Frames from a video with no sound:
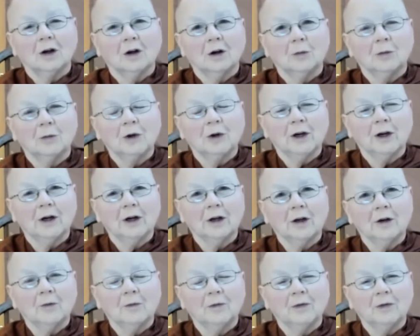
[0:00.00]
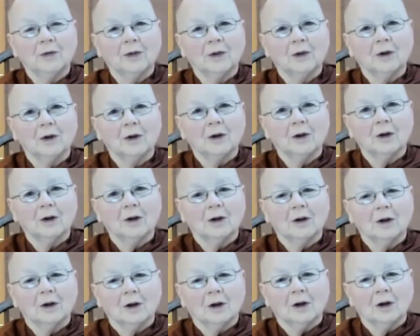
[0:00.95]
planning
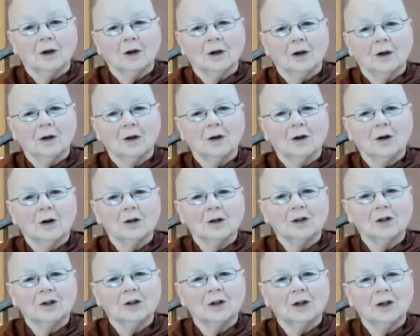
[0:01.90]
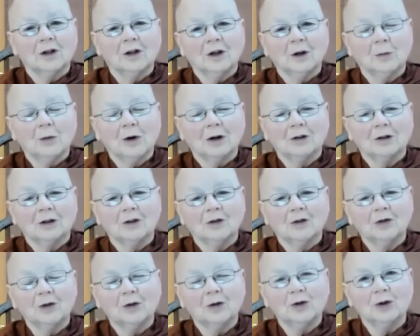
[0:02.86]
and cogitating about the
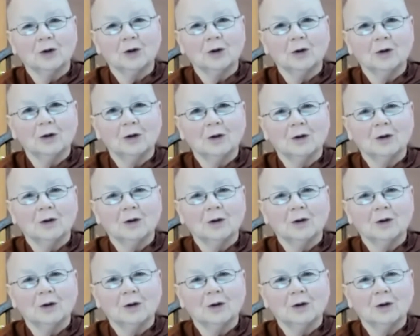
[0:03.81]
future.